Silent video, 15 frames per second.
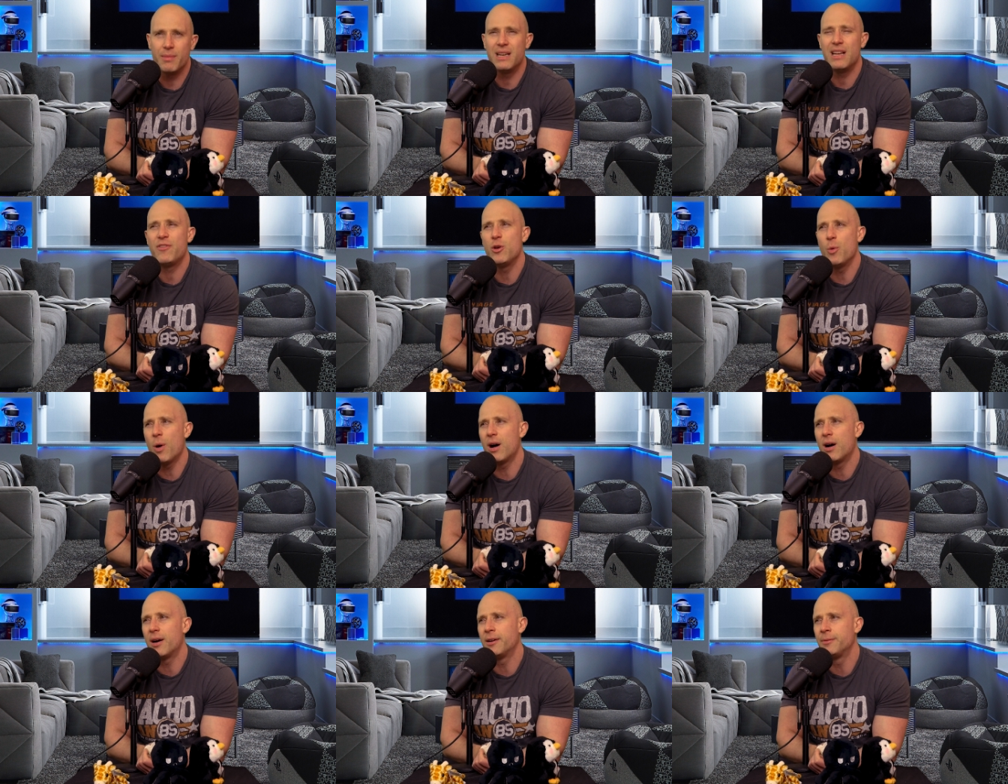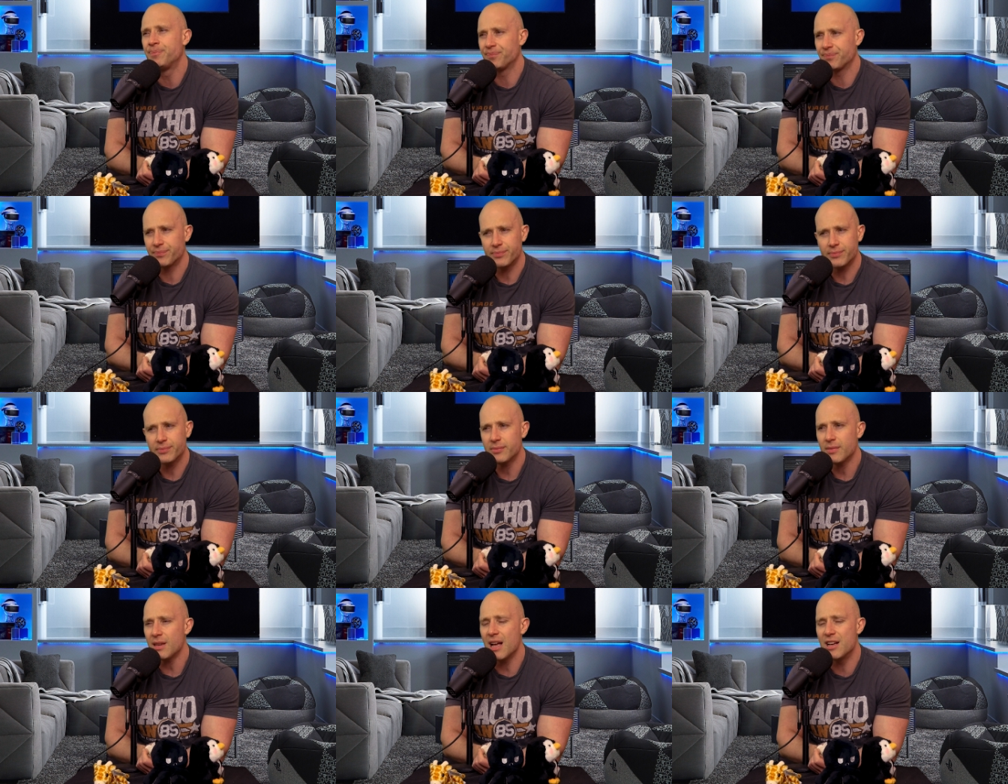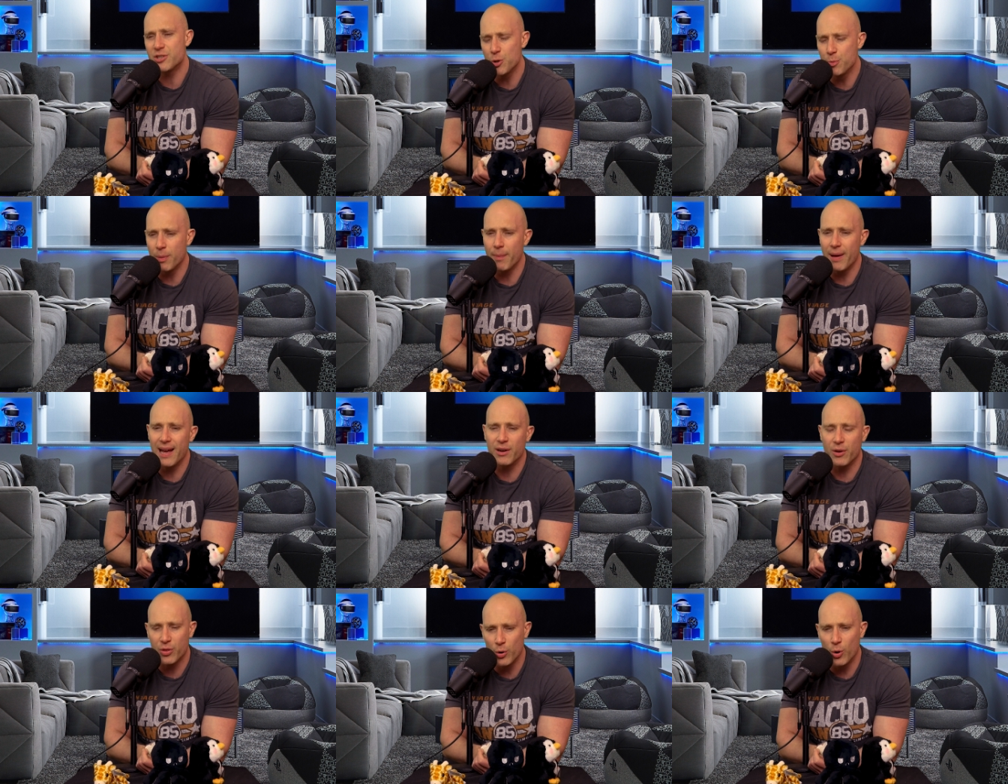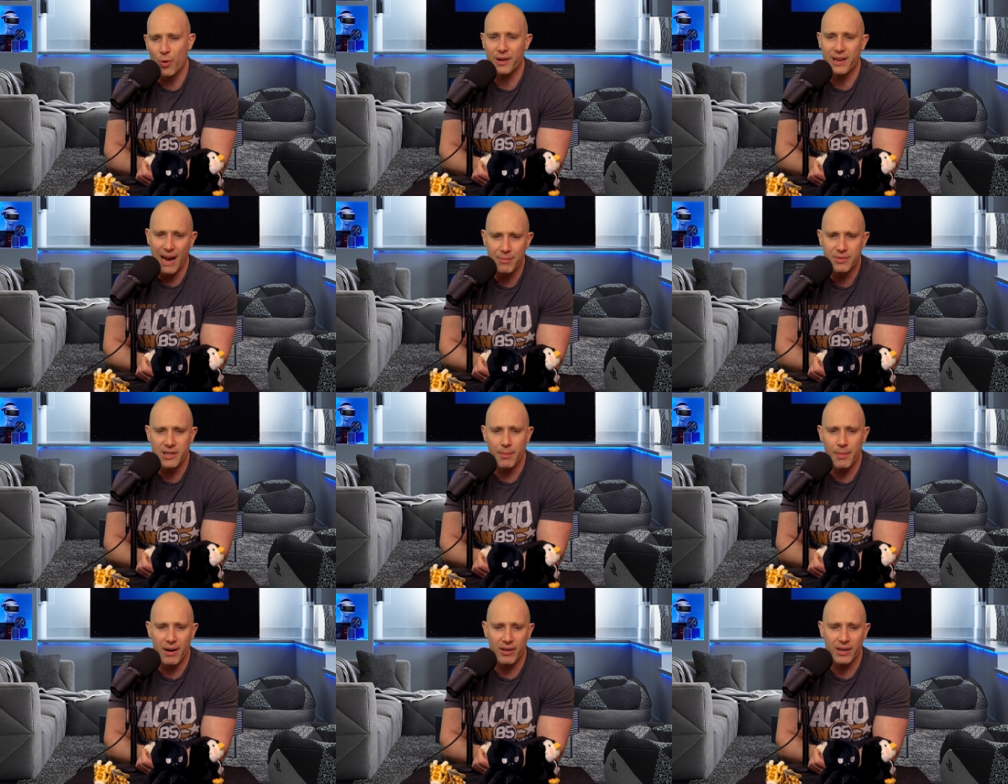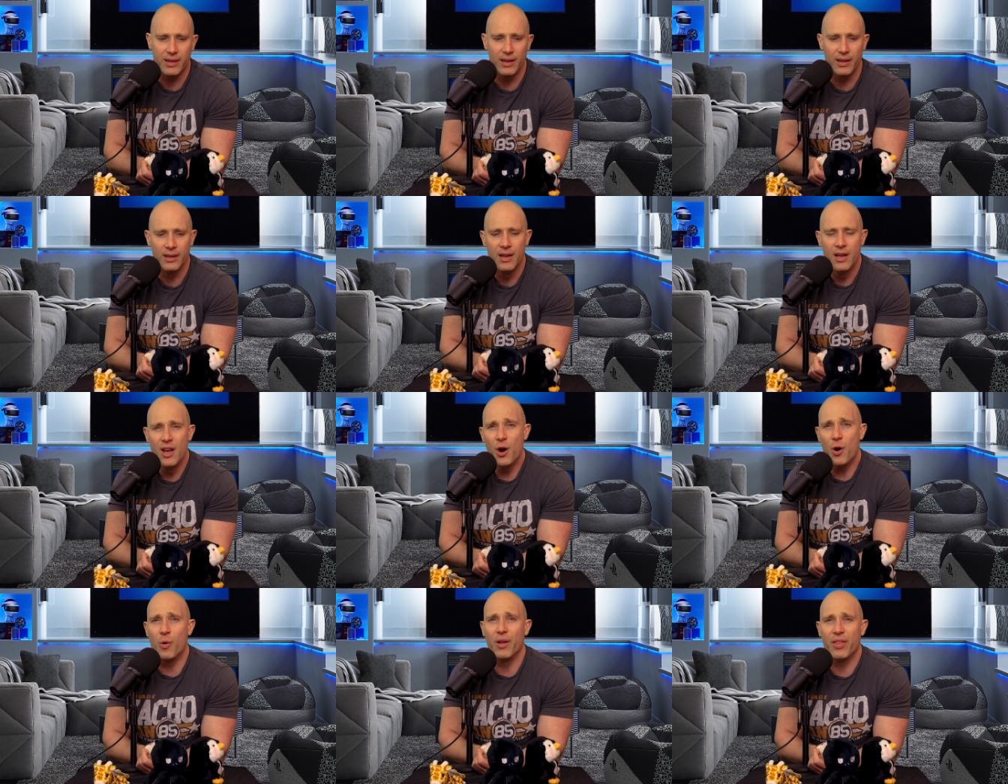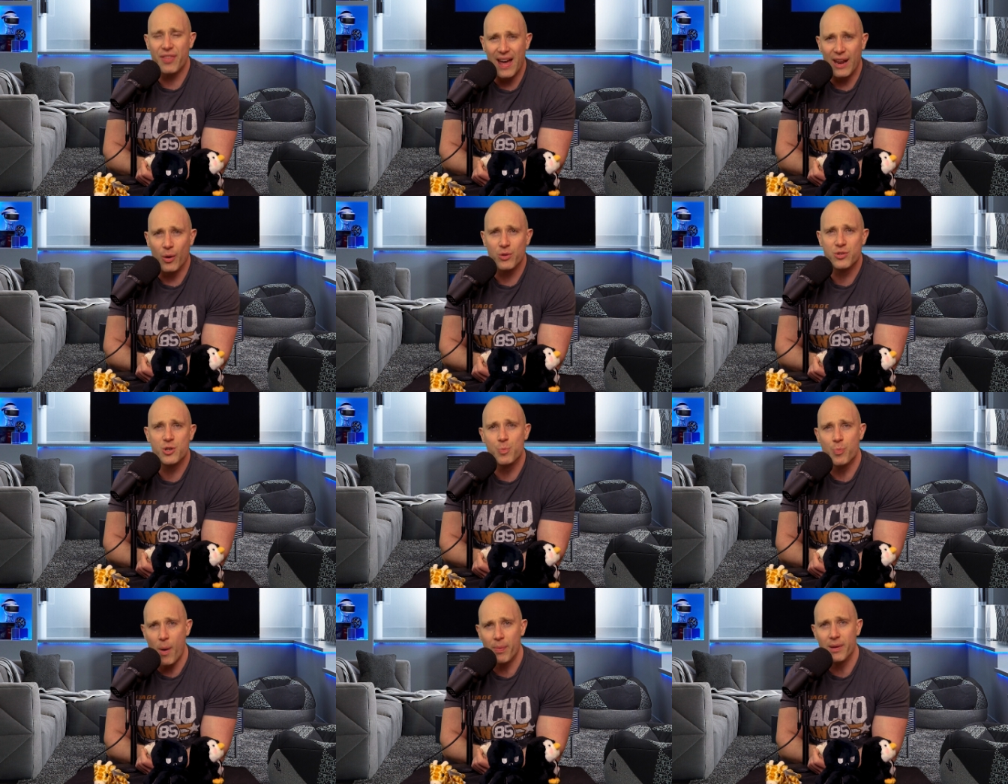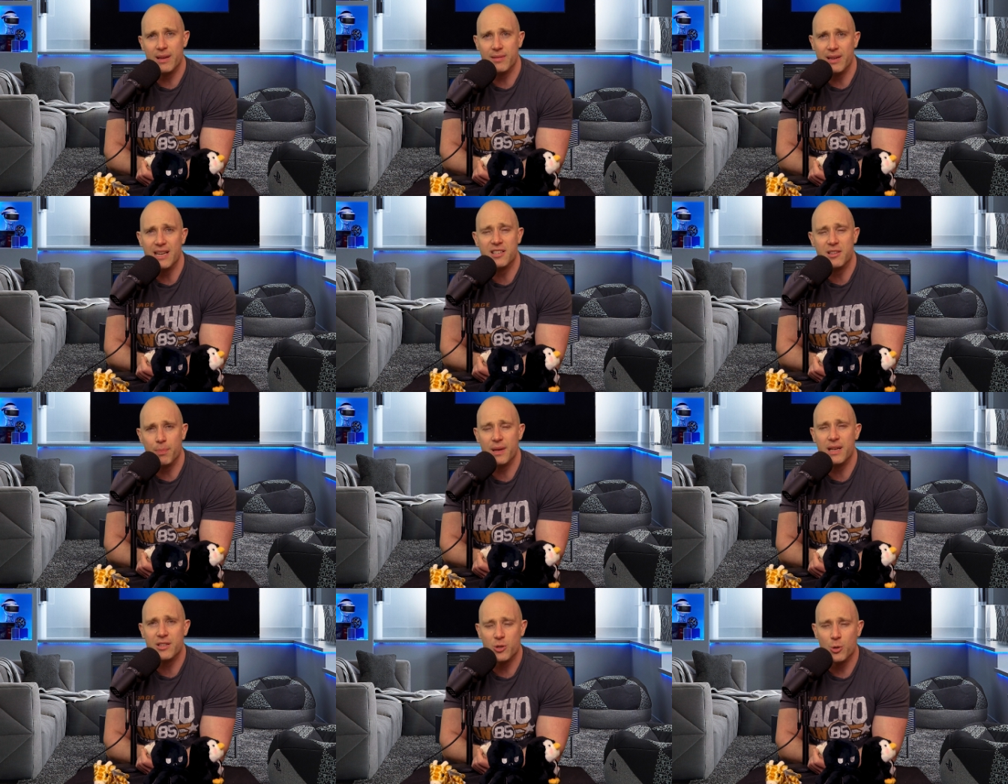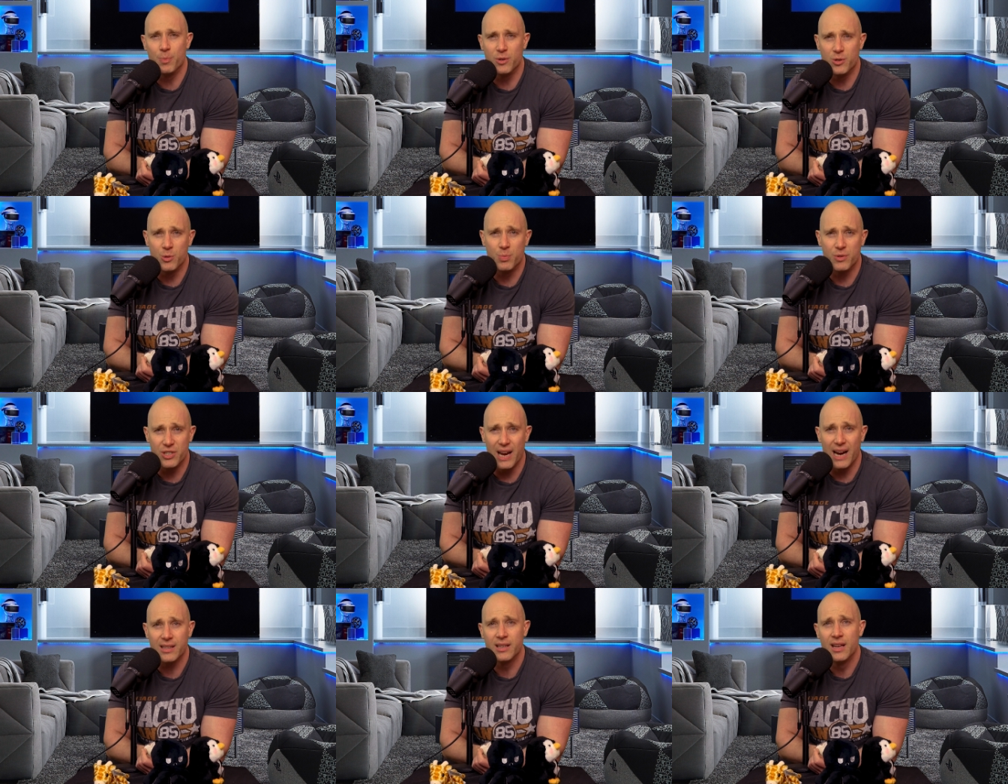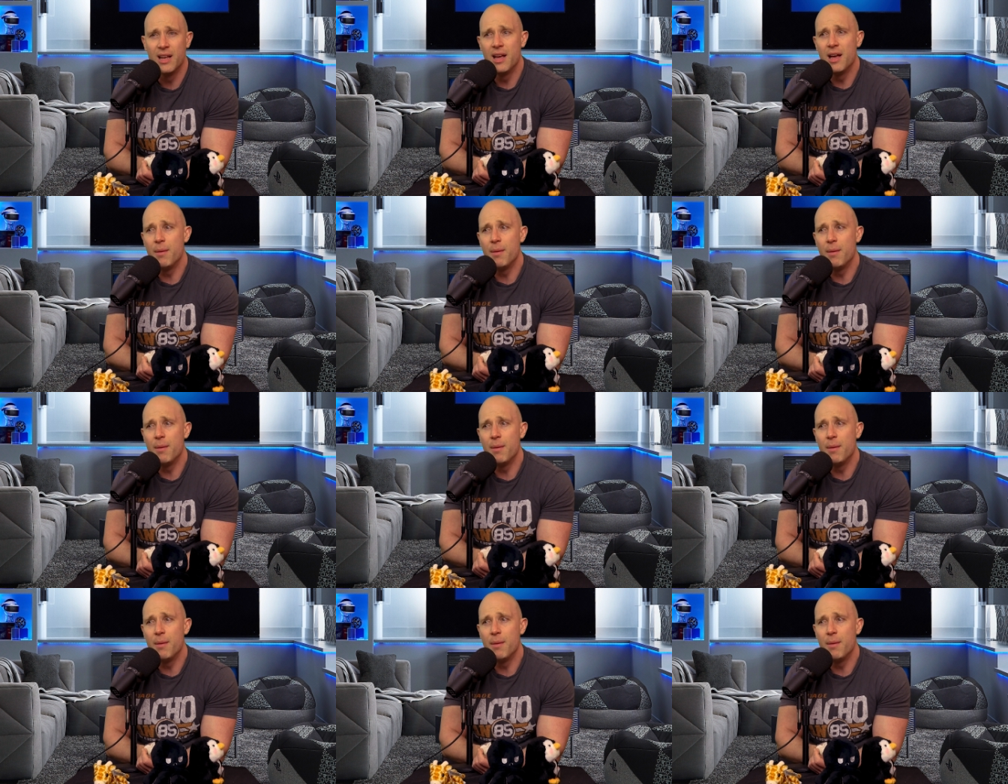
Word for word: I mean, if you are a Superman, a Thor, a Captain America, or a Thanos, you probably need to be super duper jacked.